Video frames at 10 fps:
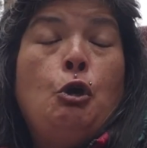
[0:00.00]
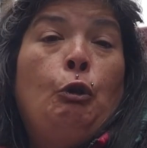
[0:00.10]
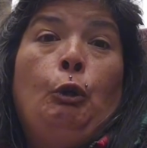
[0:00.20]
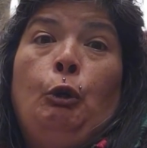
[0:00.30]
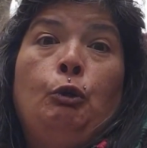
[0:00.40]

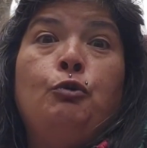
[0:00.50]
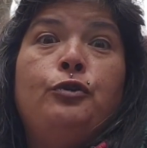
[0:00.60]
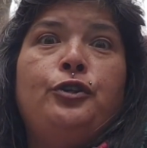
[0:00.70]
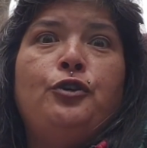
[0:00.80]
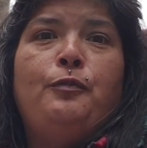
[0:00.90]

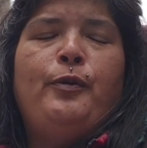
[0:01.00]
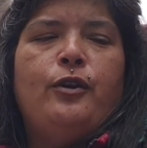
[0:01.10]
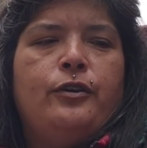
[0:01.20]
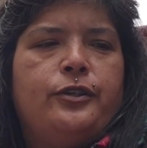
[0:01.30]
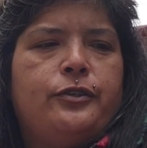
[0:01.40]
losing her
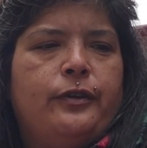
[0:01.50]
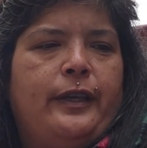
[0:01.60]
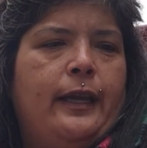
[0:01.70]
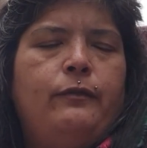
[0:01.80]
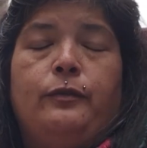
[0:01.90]
purse or
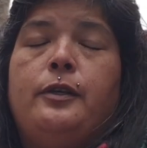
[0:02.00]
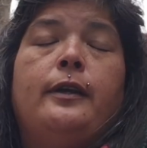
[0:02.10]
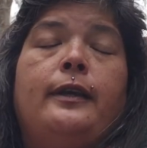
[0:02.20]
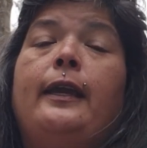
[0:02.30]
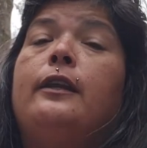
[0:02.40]

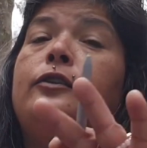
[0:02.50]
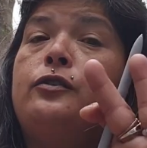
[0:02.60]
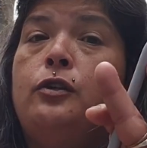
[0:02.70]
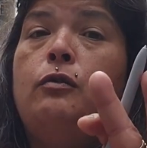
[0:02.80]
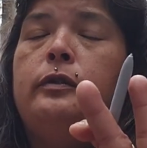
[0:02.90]
getting it
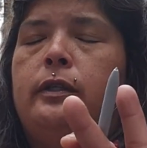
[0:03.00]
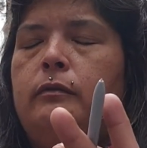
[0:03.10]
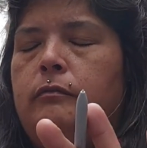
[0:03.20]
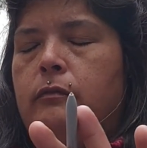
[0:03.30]
stolen.